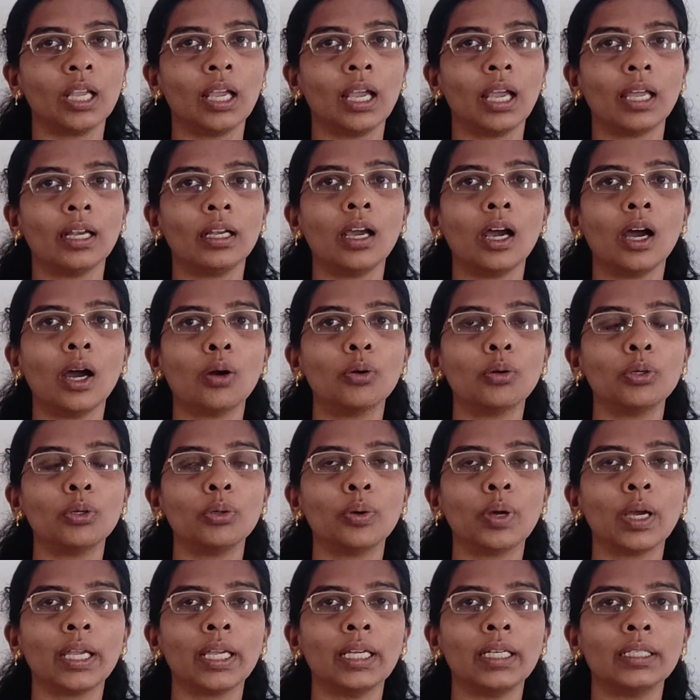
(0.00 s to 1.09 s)
And how
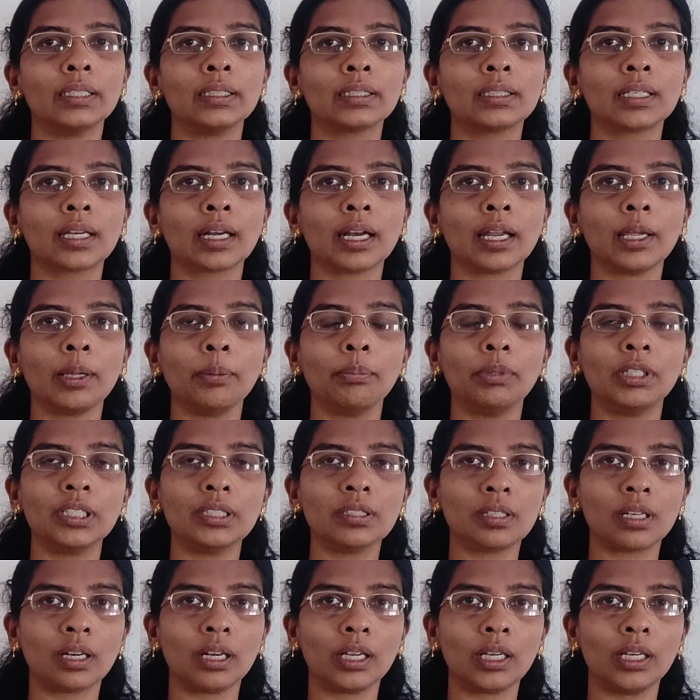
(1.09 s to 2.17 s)
do I describe
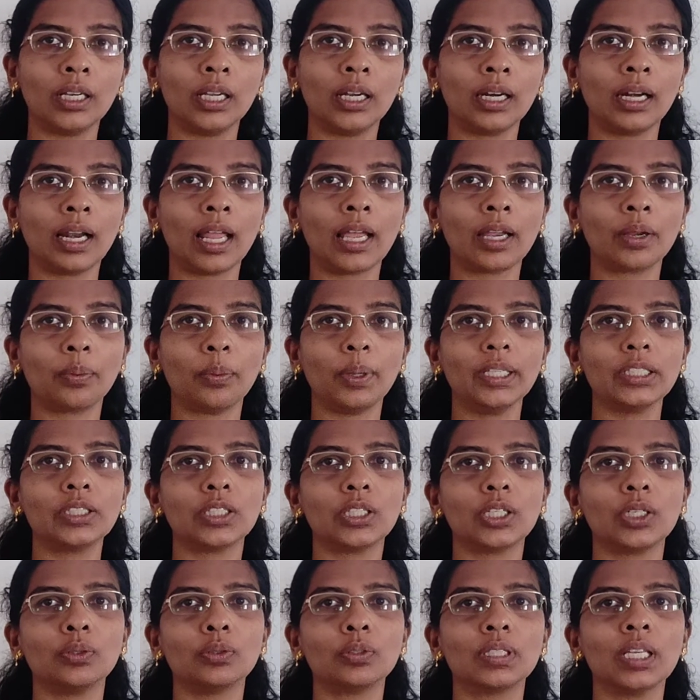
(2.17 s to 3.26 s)
this regular language?
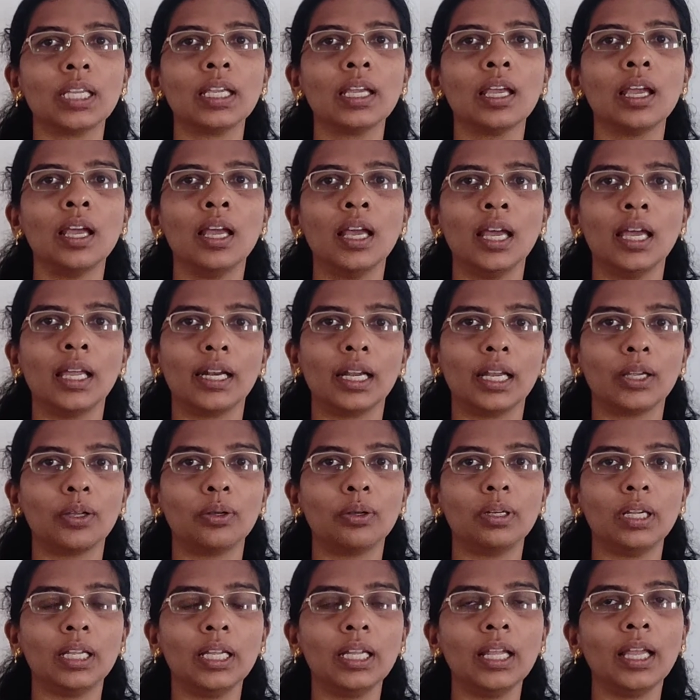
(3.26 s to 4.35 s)
Using
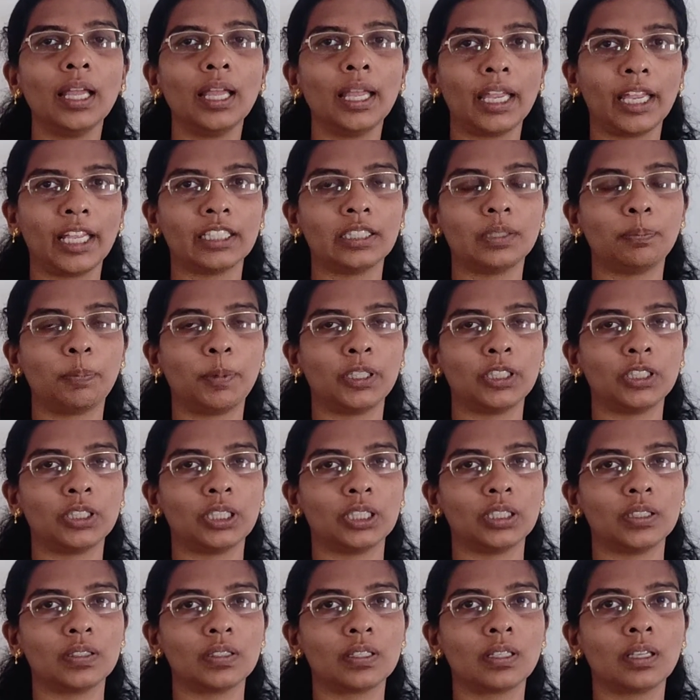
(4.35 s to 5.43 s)
regular
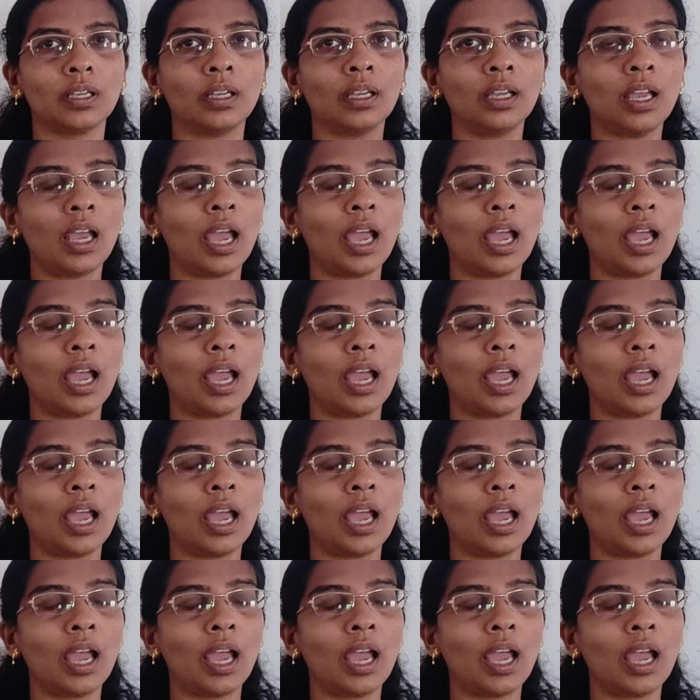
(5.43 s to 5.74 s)
expressions.